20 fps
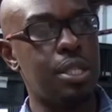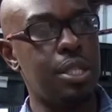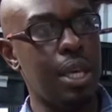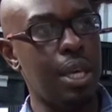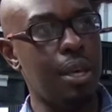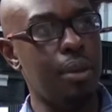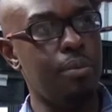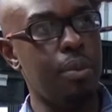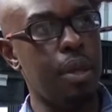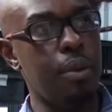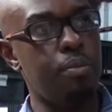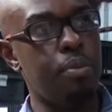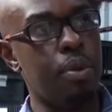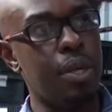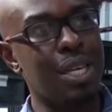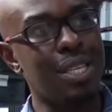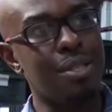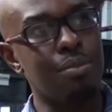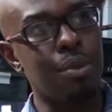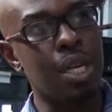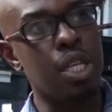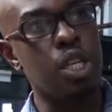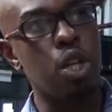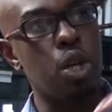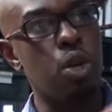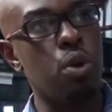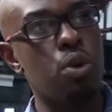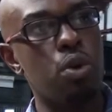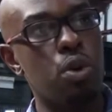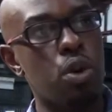they put as much
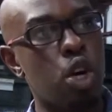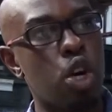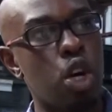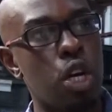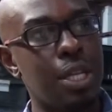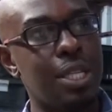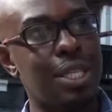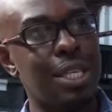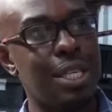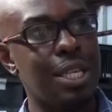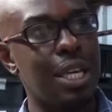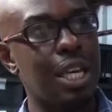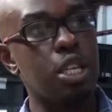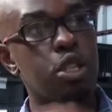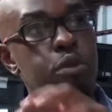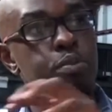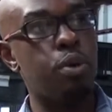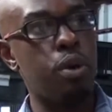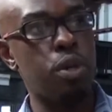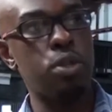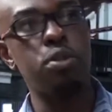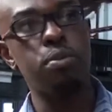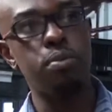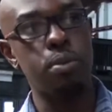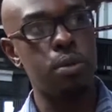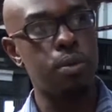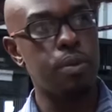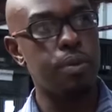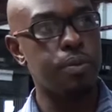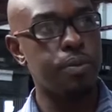local content as
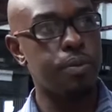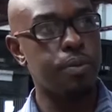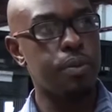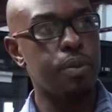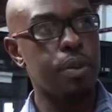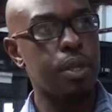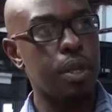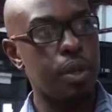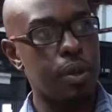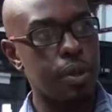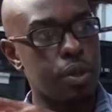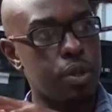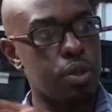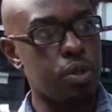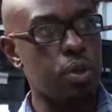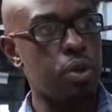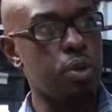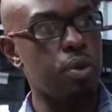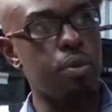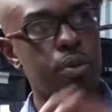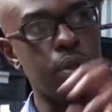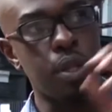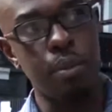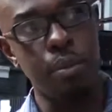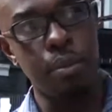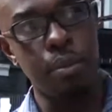possible. So